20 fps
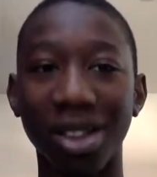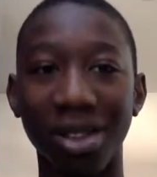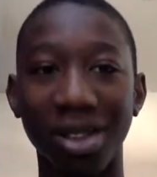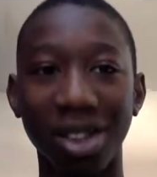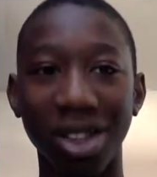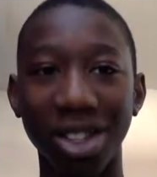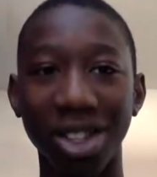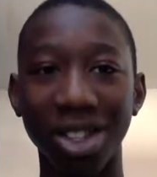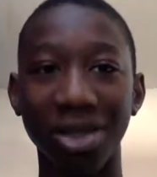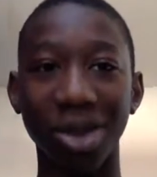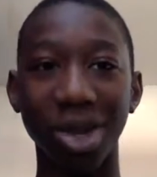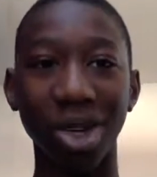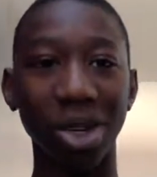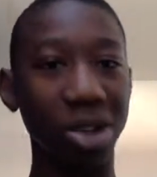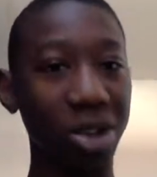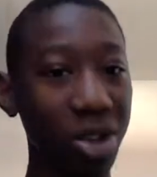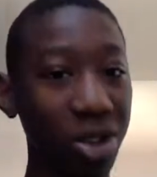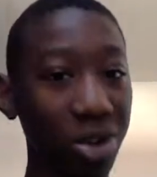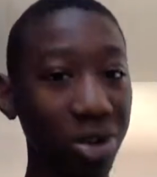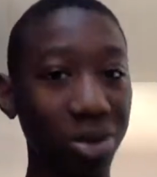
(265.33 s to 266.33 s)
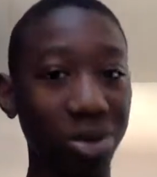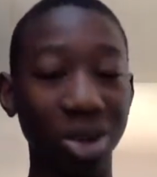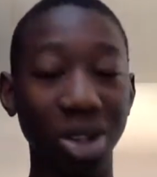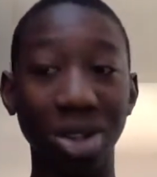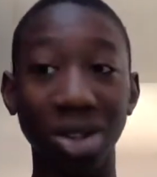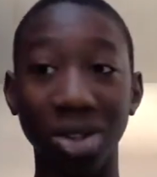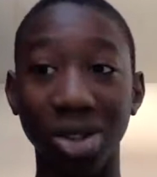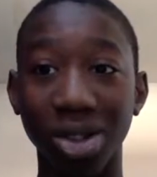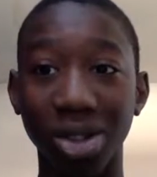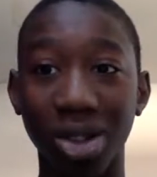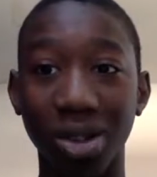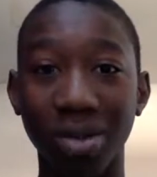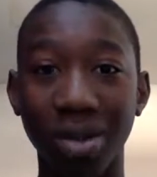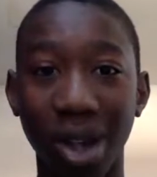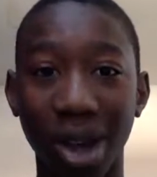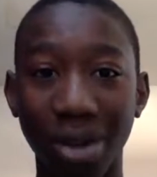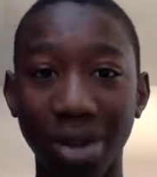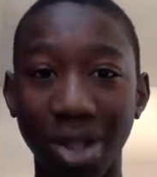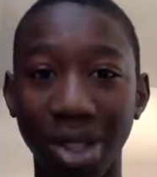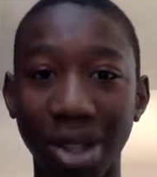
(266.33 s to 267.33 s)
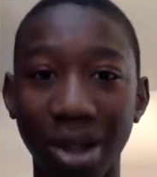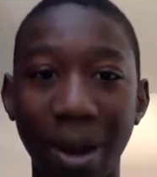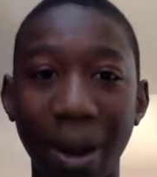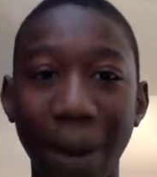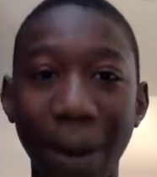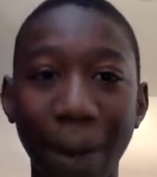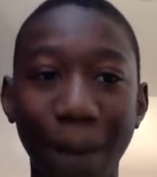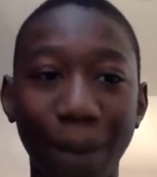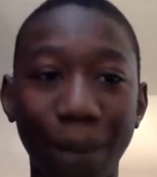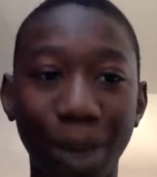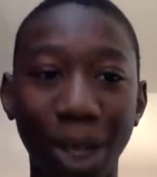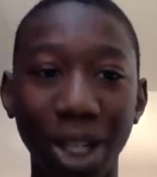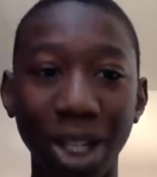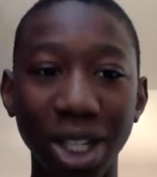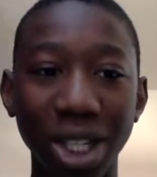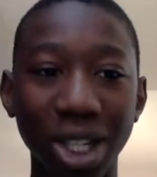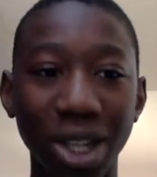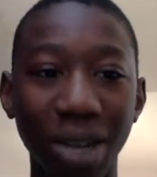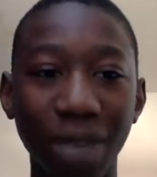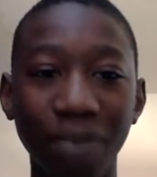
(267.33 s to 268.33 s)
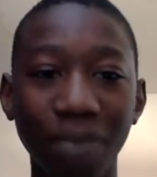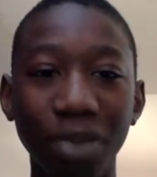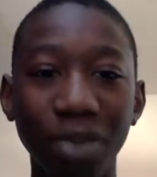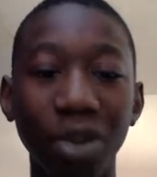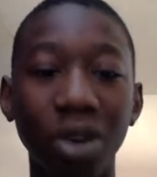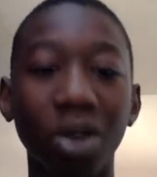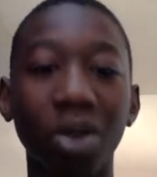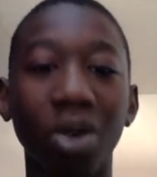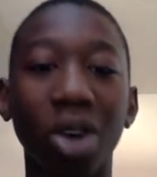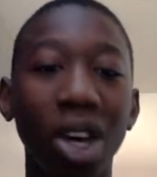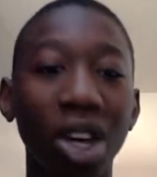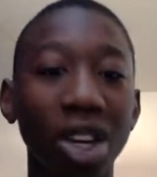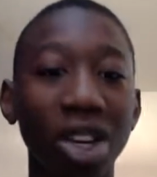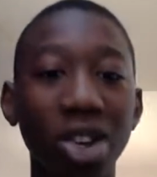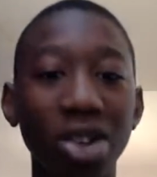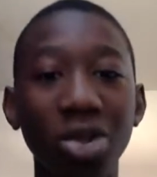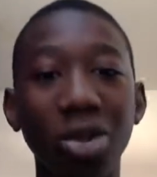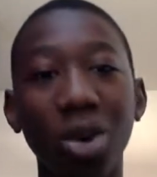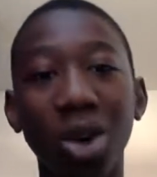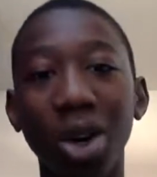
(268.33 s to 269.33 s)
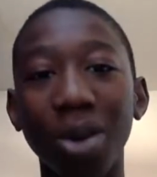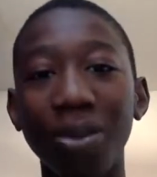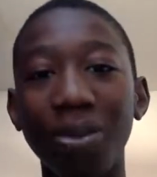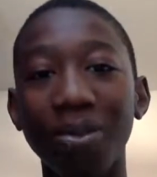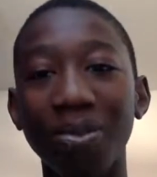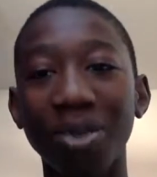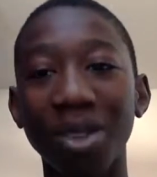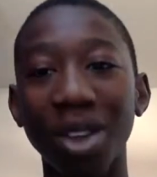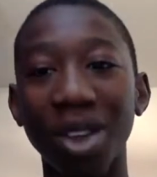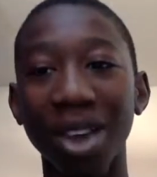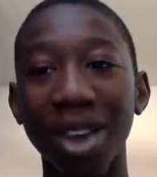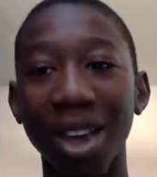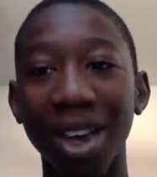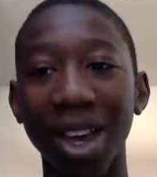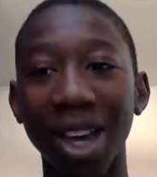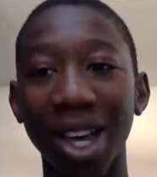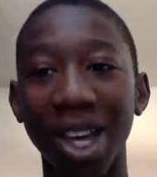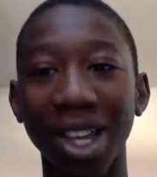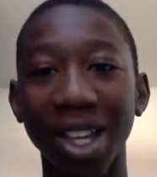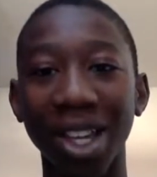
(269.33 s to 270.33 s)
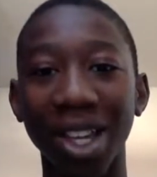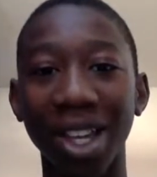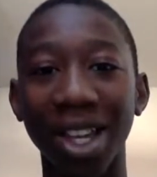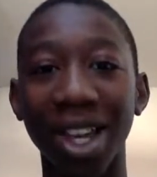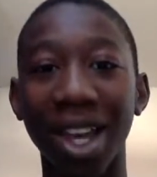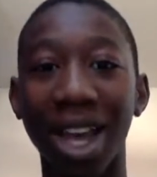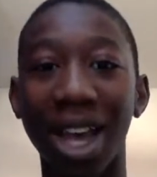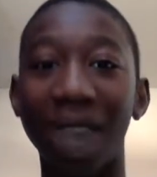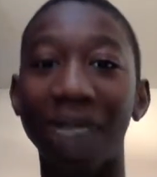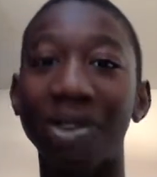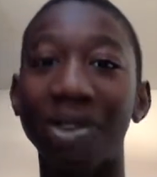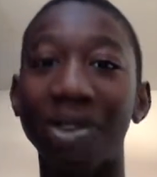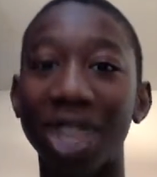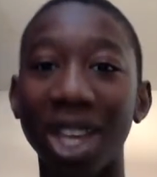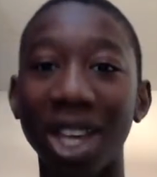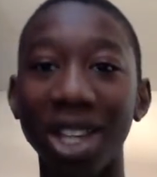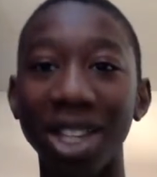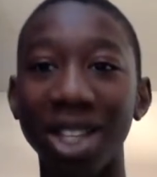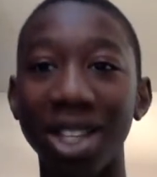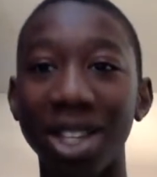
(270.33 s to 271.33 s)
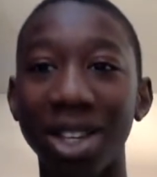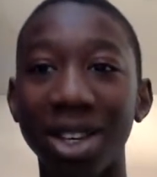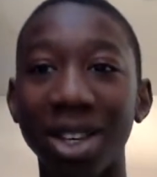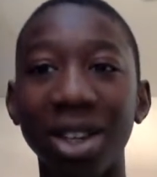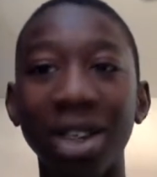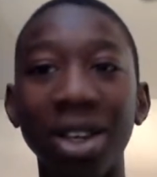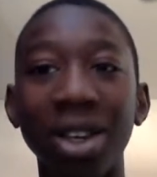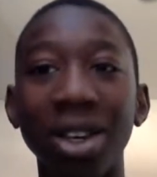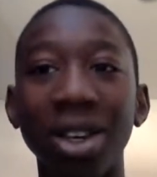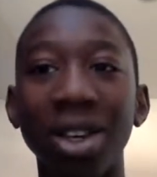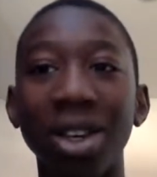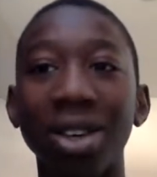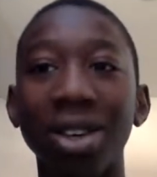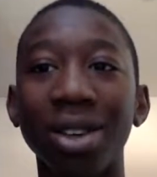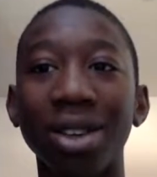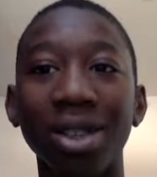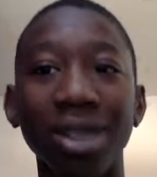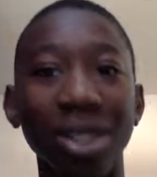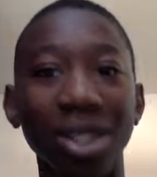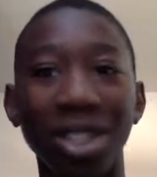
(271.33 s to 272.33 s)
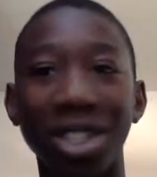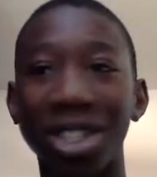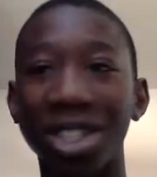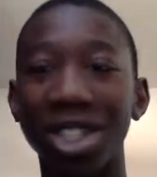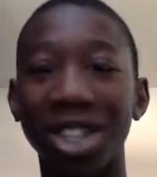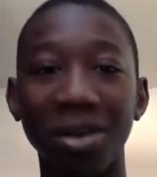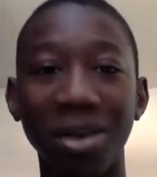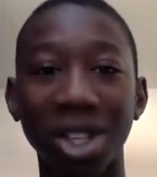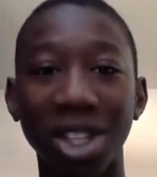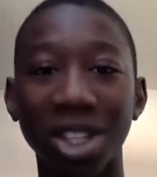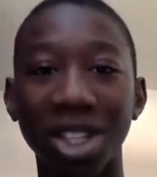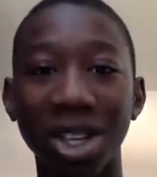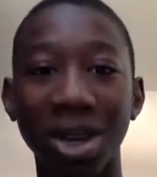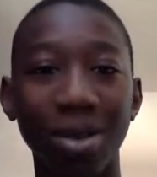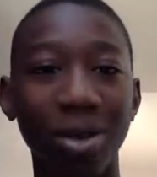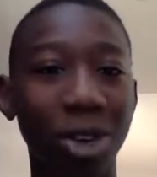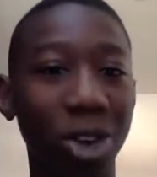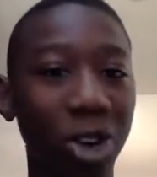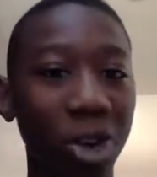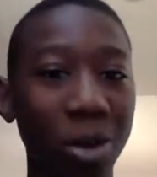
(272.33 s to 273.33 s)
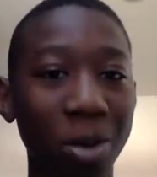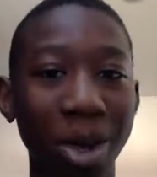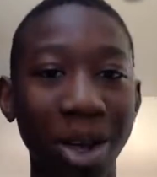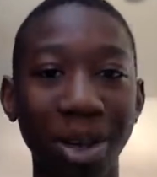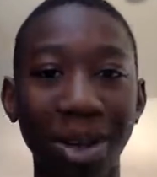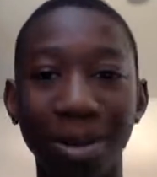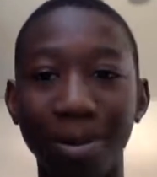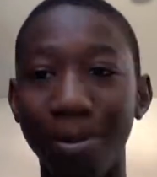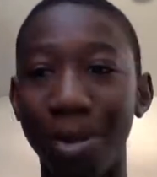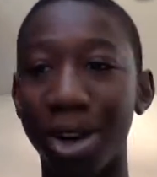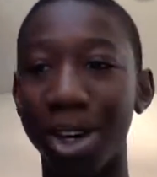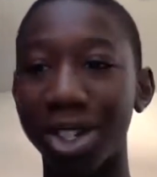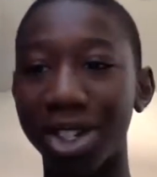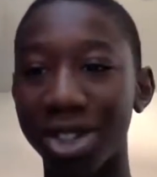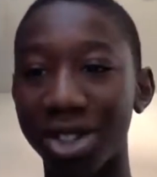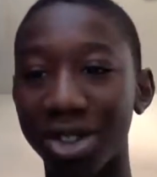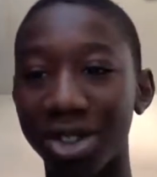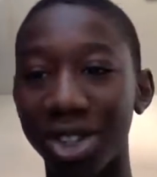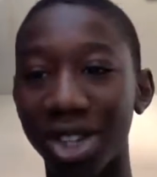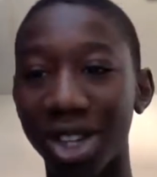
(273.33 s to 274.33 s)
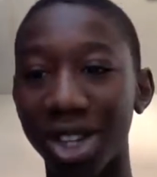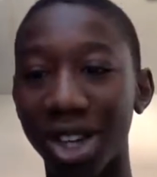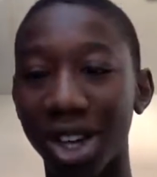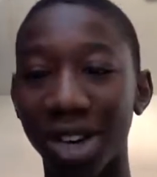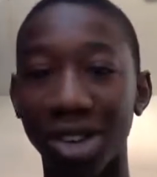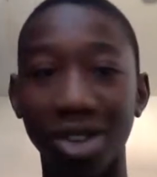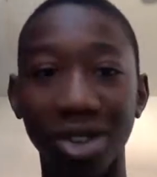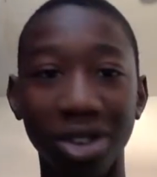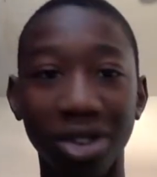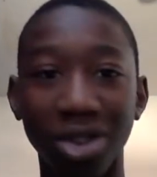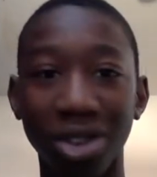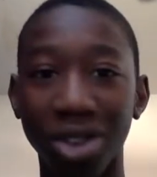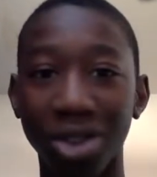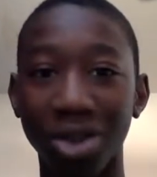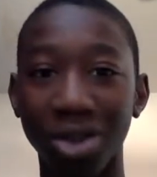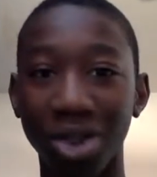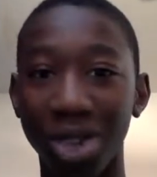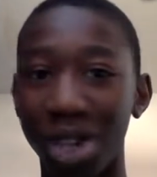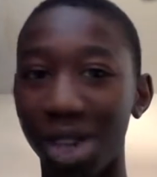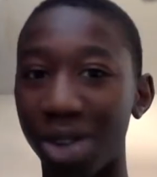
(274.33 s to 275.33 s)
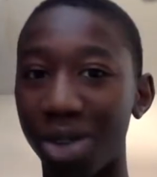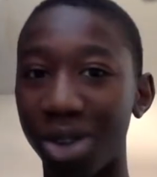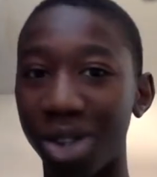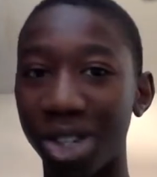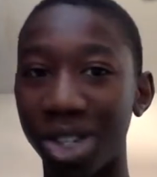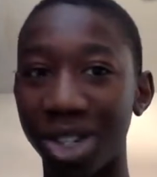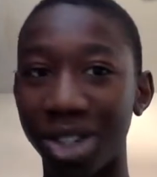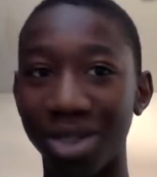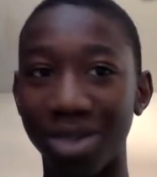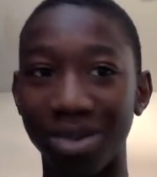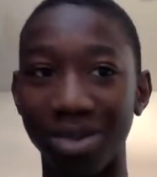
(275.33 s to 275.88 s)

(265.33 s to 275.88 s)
things that we can do with those 3 maps. But we want a new one, and then after that, it's just going to be the same crewmate imposter thing. I don't know if they're really going to,